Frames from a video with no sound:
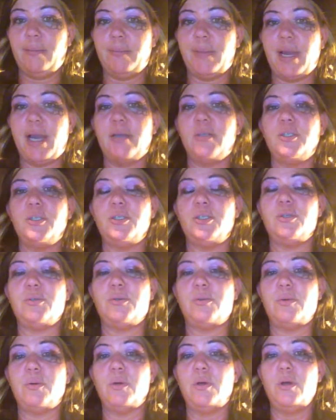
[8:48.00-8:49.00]
back
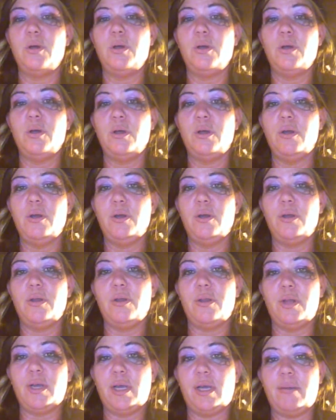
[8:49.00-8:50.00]
to
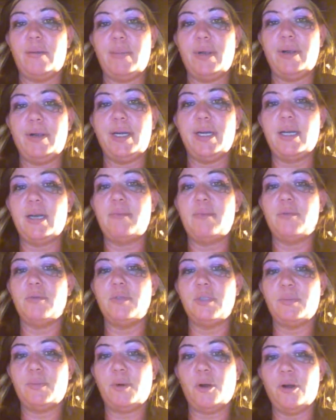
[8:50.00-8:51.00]
the married
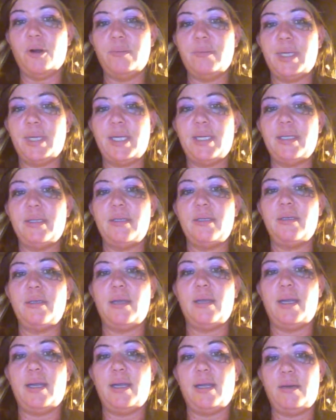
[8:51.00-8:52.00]
couple's apartment,
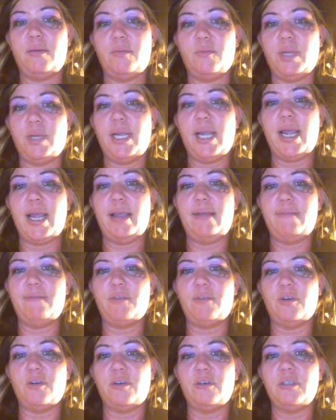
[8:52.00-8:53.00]
and we ate
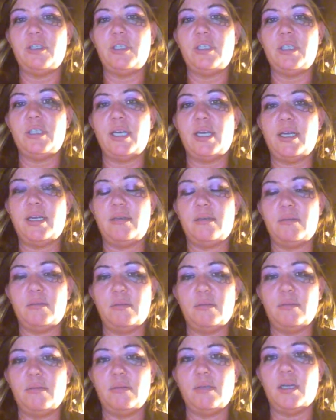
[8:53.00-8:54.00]
first and
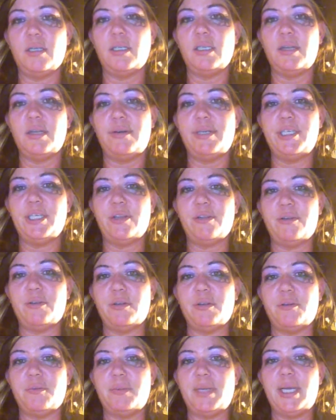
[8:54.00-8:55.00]
got to know each other a
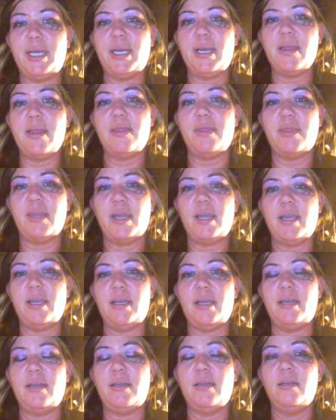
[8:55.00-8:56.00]
little bit, and
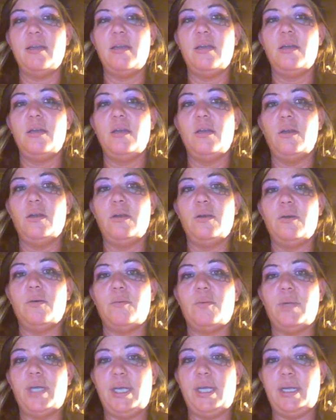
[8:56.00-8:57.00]
then
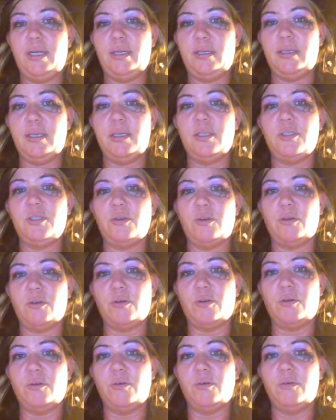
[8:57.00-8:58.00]
we did a
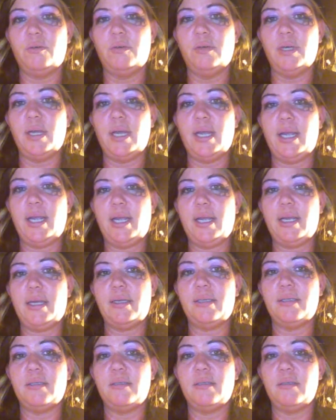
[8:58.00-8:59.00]
circle,
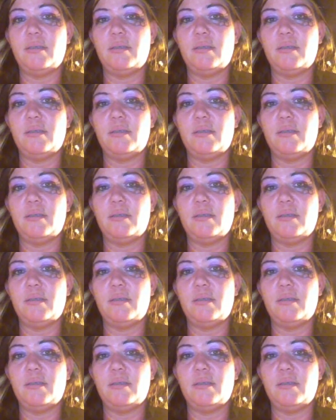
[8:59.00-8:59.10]
and